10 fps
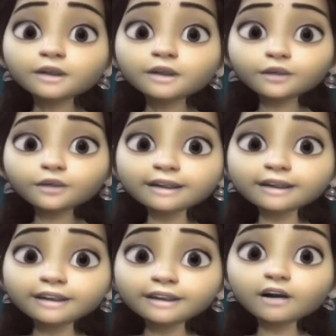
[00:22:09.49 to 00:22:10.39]
you can
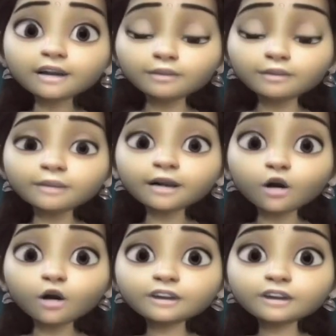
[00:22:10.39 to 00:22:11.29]
leave and come back
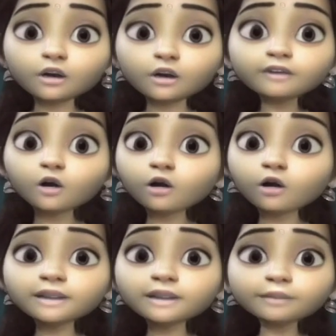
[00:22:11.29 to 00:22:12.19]
after solving all the
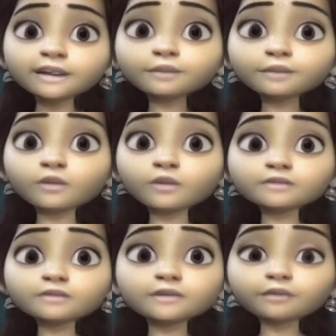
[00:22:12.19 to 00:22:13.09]
remaining
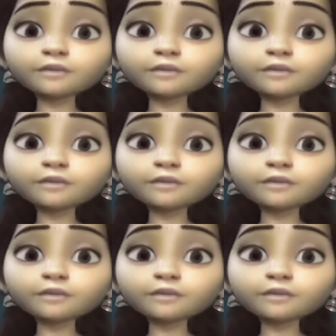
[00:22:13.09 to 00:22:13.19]
problems.